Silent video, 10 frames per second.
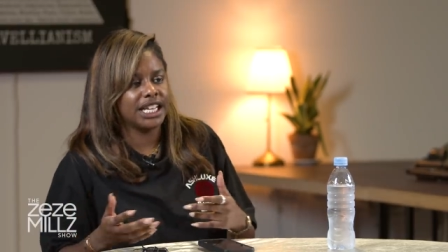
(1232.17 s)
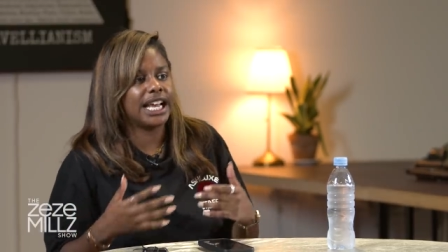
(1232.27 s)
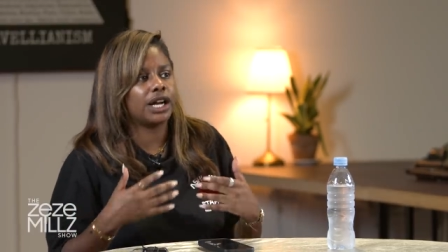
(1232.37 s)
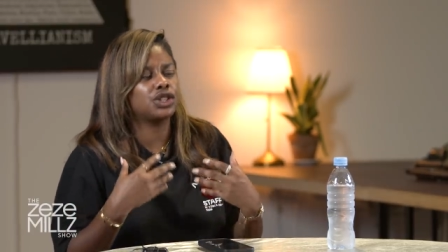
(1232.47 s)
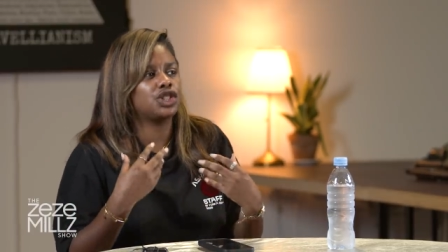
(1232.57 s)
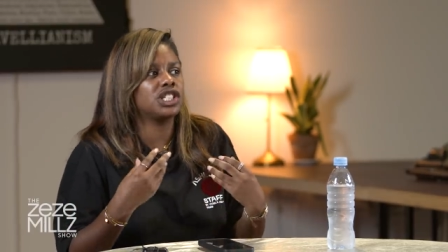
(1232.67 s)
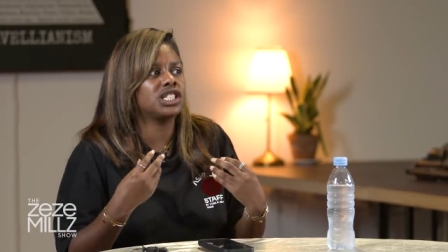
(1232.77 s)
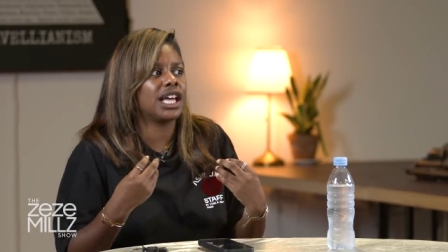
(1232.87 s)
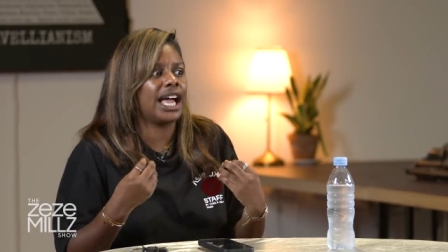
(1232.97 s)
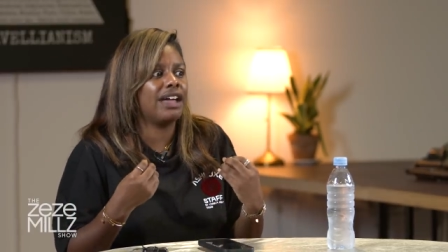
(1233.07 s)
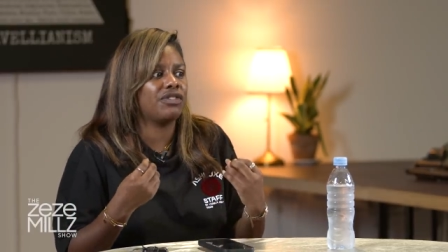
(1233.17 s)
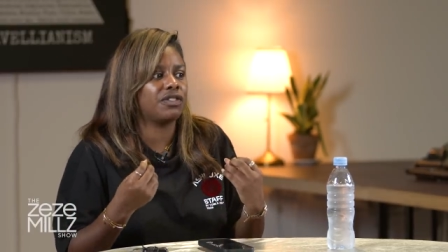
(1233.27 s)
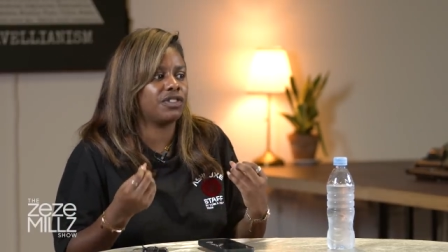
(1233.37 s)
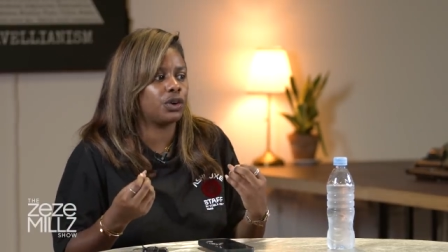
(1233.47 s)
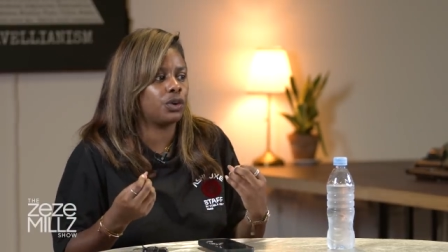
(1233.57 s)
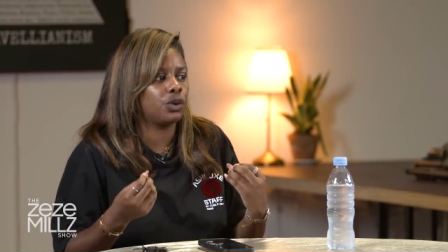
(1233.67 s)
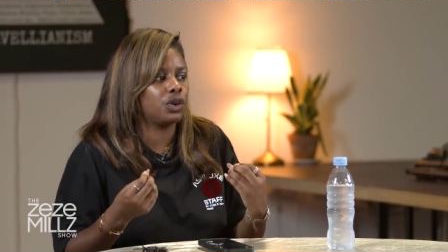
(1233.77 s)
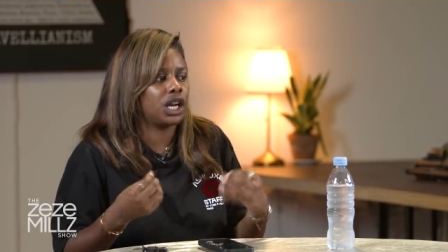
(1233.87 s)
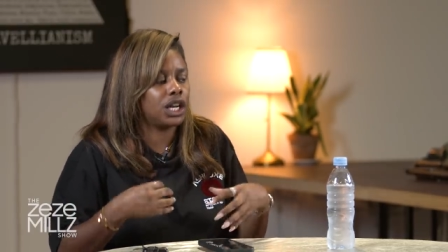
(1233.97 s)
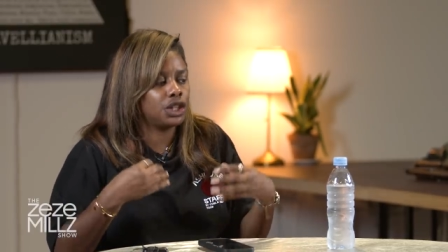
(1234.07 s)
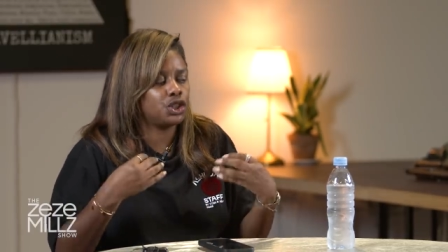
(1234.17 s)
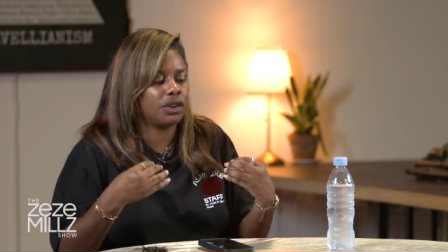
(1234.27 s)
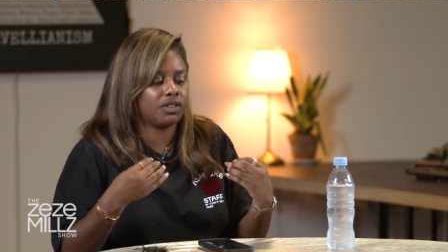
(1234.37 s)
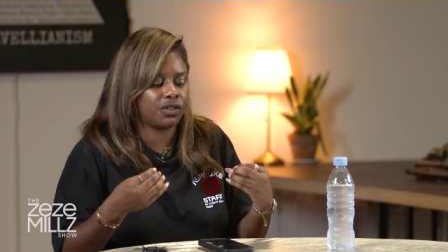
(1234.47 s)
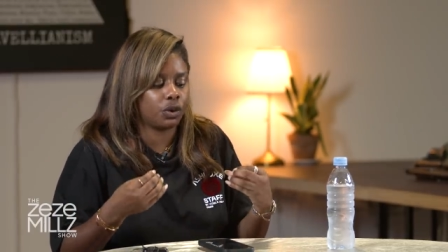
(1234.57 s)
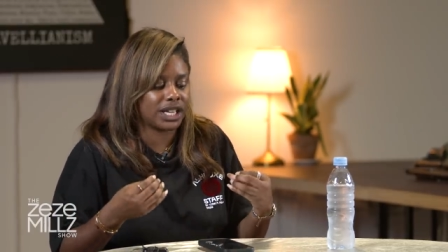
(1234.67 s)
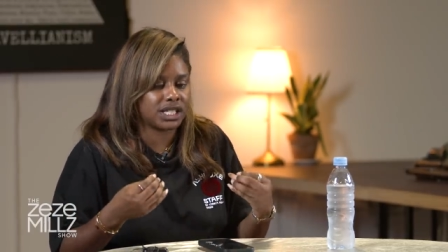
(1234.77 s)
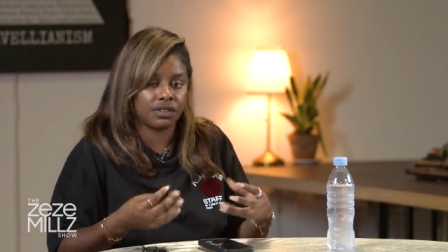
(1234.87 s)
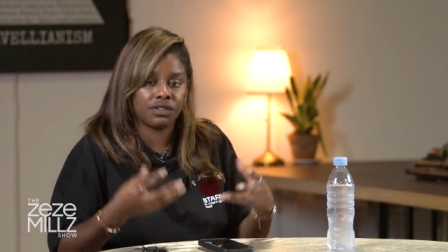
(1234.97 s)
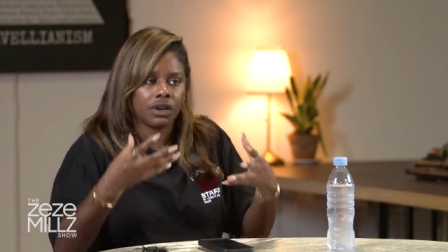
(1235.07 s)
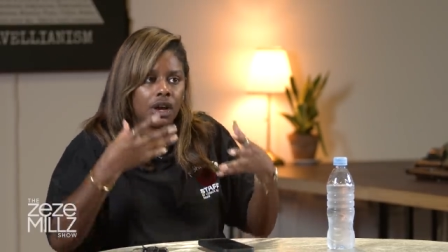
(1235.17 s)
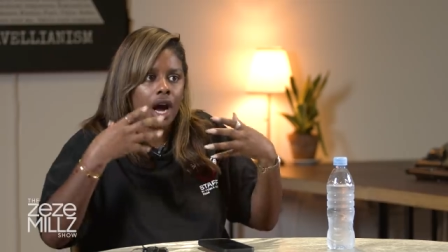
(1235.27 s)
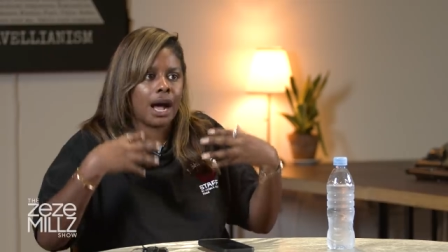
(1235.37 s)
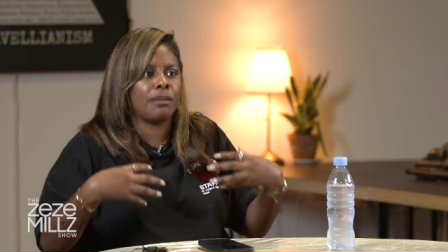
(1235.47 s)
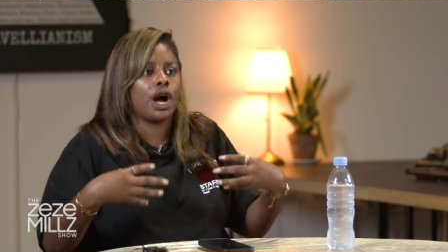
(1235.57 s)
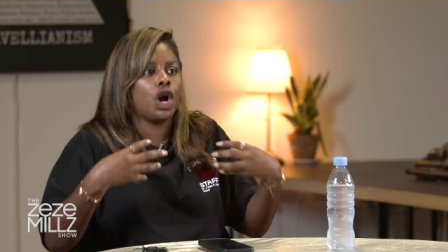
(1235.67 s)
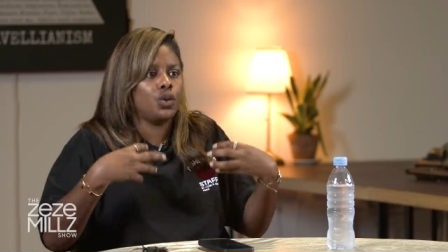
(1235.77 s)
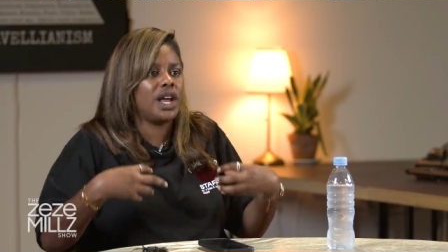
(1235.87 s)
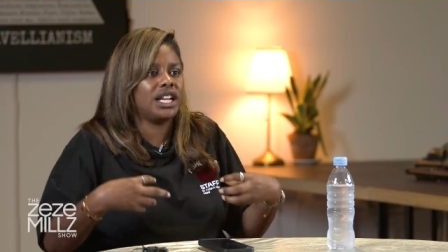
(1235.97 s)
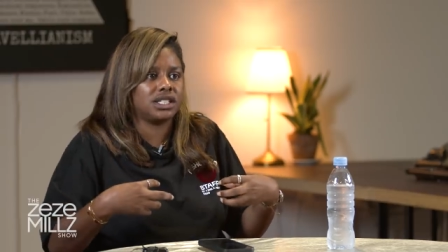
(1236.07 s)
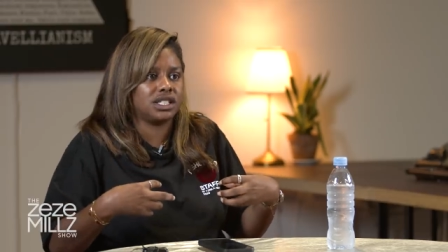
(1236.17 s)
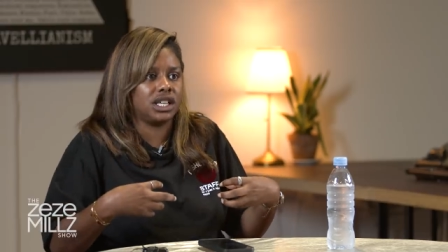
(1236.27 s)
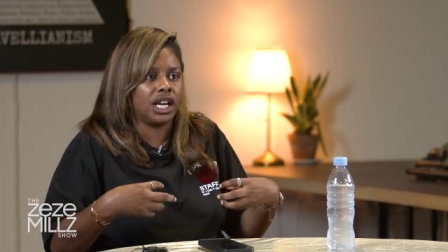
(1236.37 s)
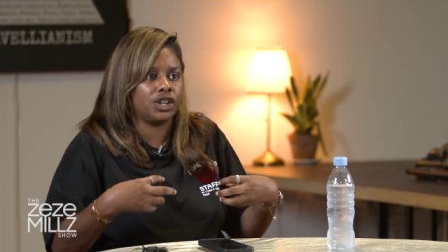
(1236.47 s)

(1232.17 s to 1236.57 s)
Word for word: Now, does that ever feel, do you ever feel as if I'm my own entity?